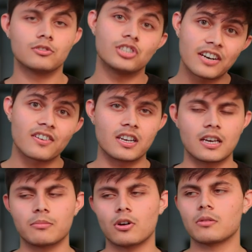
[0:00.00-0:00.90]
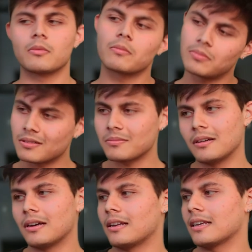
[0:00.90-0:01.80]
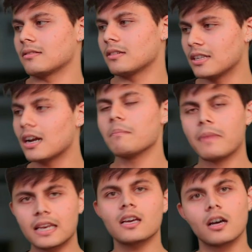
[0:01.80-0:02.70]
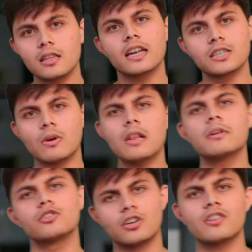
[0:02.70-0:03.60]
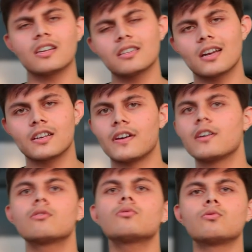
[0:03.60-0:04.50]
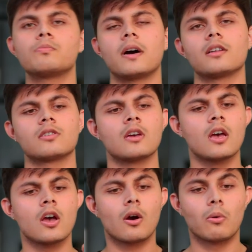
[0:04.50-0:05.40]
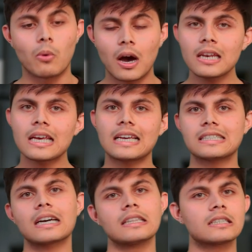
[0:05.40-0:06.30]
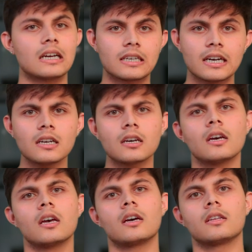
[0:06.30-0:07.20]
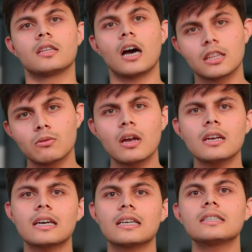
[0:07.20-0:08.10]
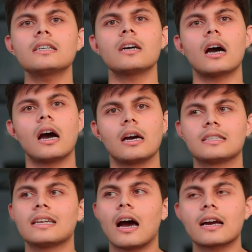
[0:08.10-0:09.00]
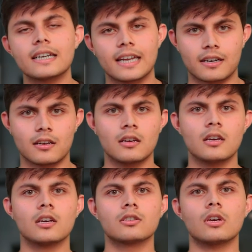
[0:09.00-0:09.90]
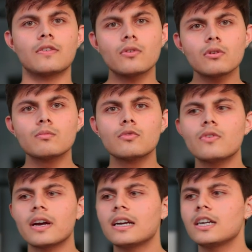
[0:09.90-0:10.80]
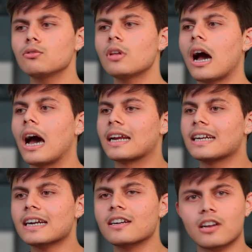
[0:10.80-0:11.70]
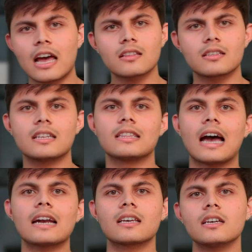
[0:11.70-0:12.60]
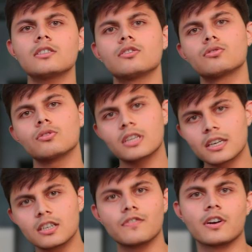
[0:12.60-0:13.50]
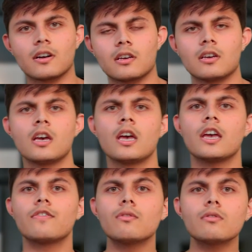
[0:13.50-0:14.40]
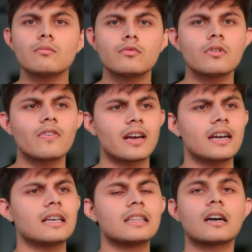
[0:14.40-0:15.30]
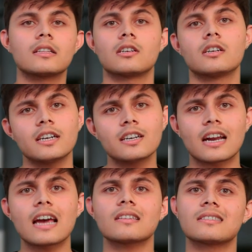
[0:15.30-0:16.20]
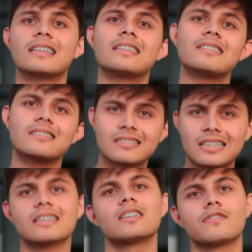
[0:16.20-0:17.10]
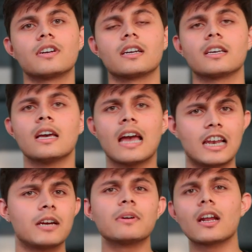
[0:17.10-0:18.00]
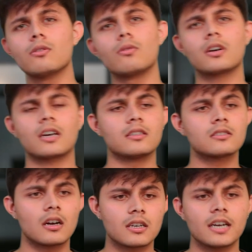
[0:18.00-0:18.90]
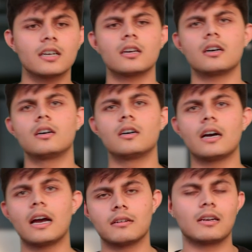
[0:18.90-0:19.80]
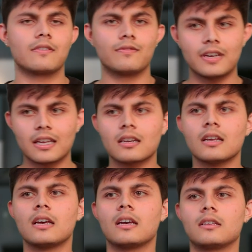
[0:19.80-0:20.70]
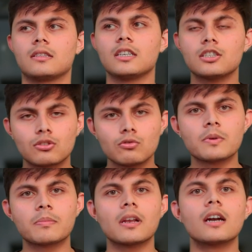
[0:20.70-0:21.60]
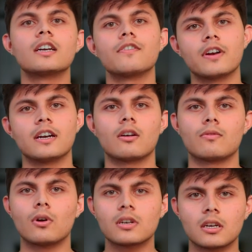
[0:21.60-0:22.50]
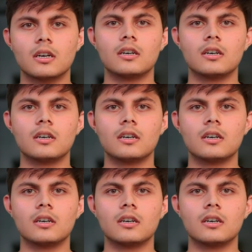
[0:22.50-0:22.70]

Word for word: Generally, I'm talking about there are many other as well, but generally they are divided into two parts. One is a consultant. The other one is an architect. So if you want to move ahead into the architect track, then in that case, you should think differently. If you want to move ahead in the consultant track, then think differently. And let me tell you what consultant and like where these two people are different, or what